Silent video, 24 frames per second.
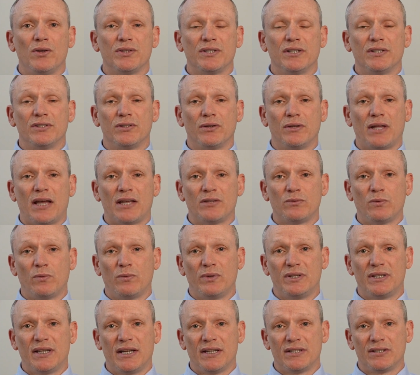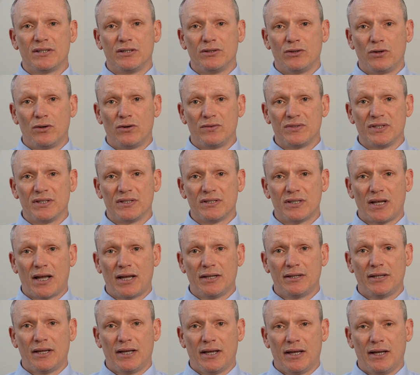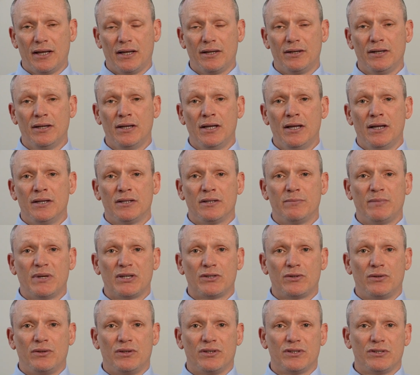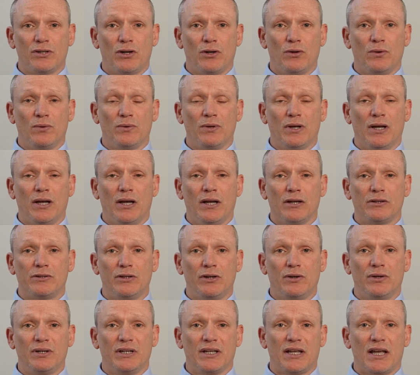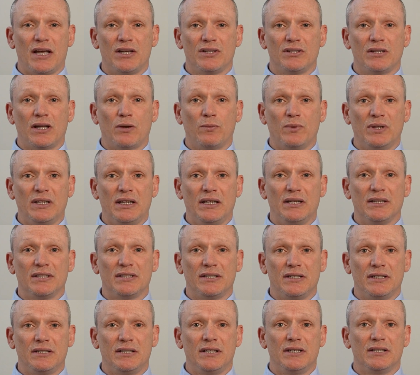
and so that's when we test the nerves inside the head to make sure there's no clear indication that we need a CT